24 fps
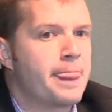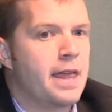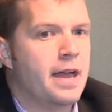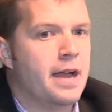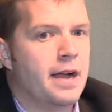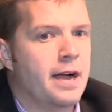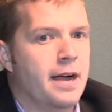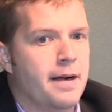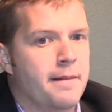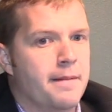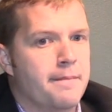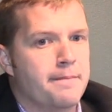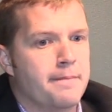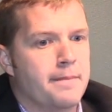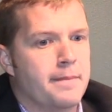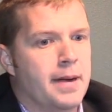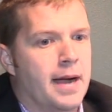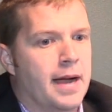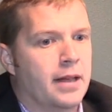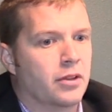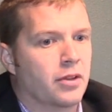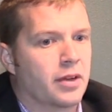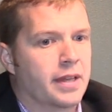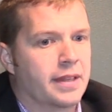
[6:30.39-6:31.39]

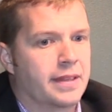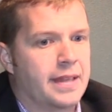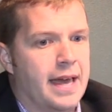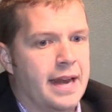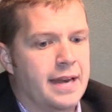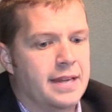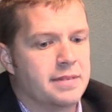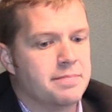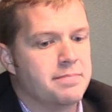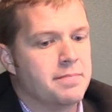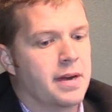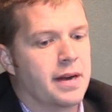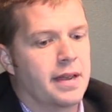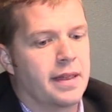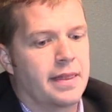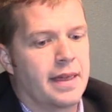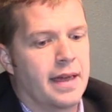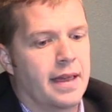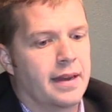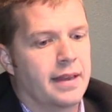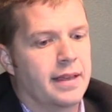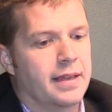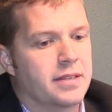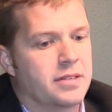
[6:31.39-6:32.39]
I look at that as money
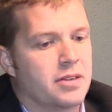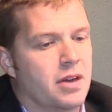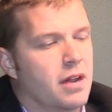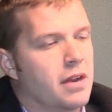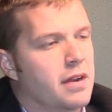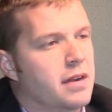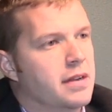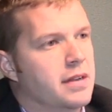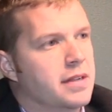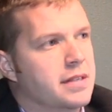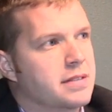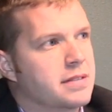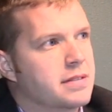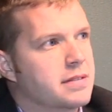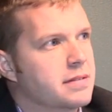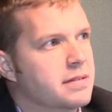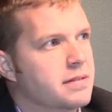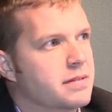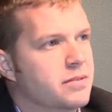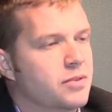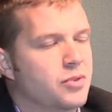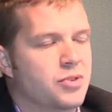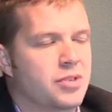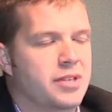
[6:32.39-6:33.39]
that is
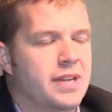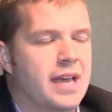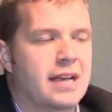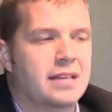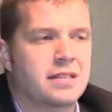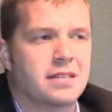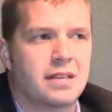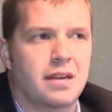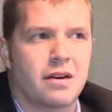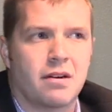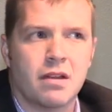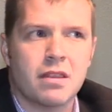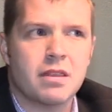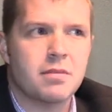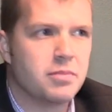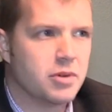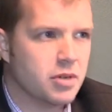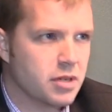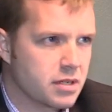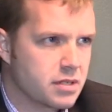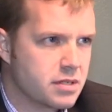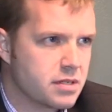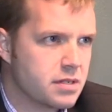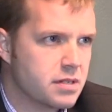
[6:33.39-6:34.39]
those are taxes that are on the
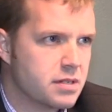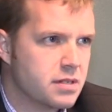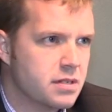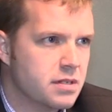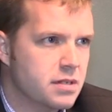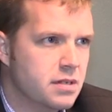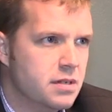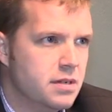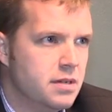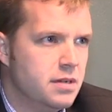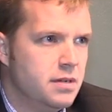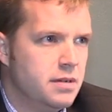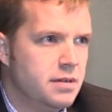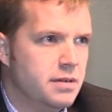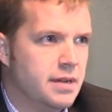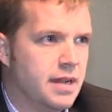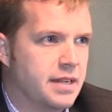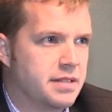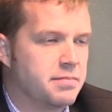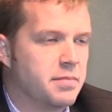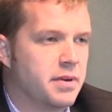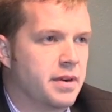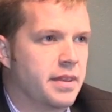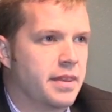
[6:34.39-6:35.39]
books.
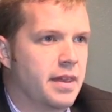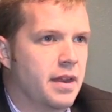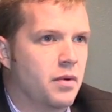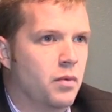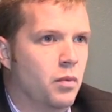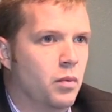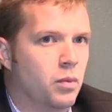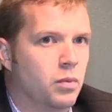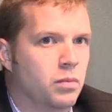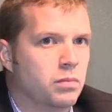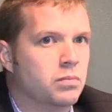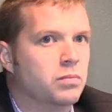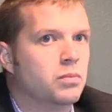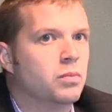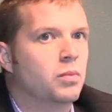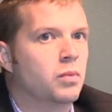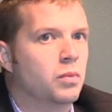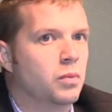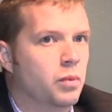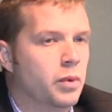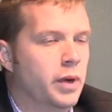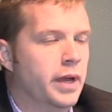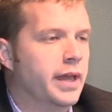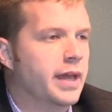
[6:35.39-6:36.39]
That's money that
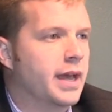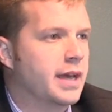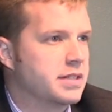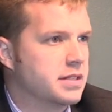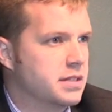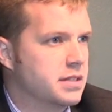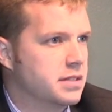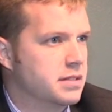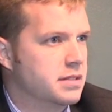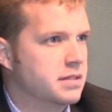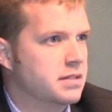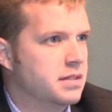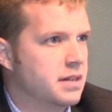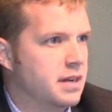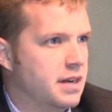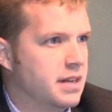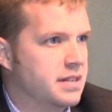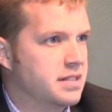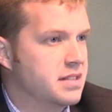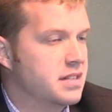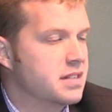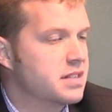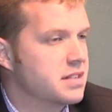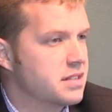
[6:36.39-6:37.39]
we as
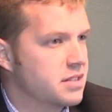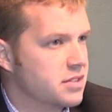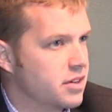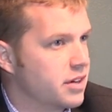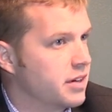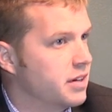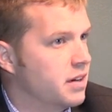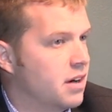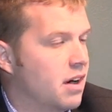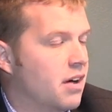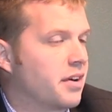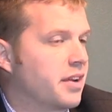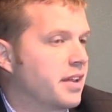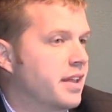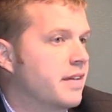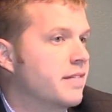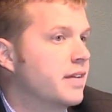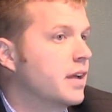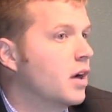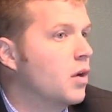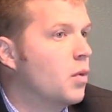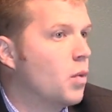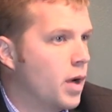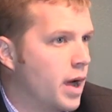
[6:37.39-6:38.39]
citizens are
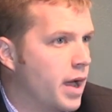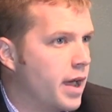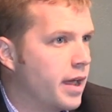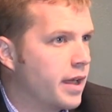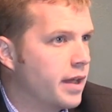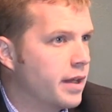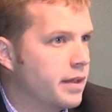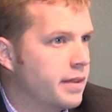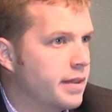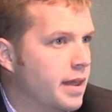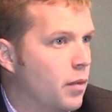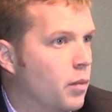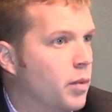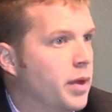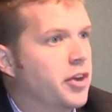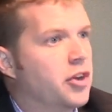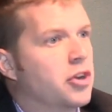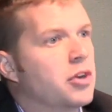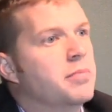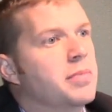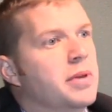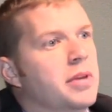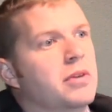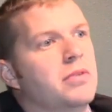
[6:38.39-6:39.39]
giving away that we
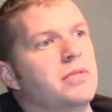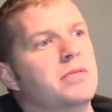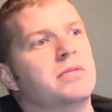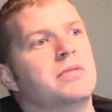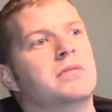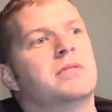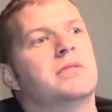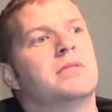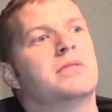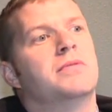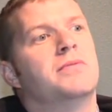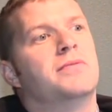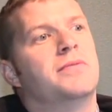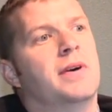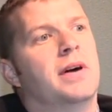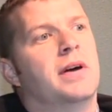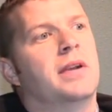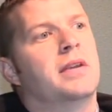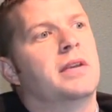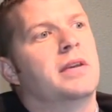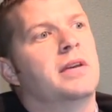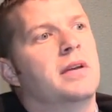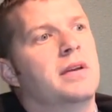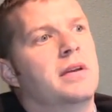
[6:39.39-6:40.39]
could be used to
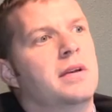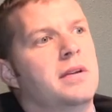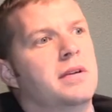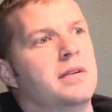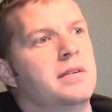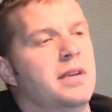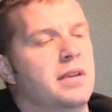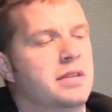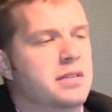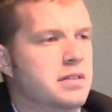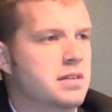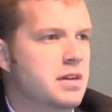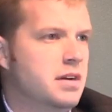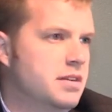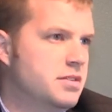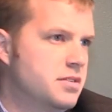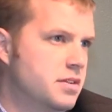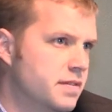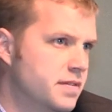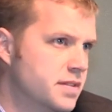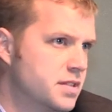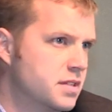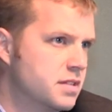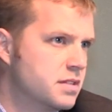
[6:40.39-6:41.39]
fund necessary
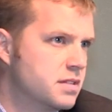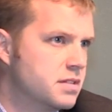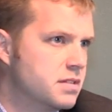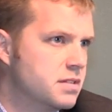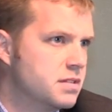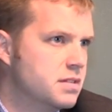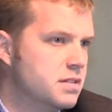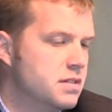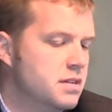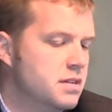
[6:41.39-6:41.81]
services.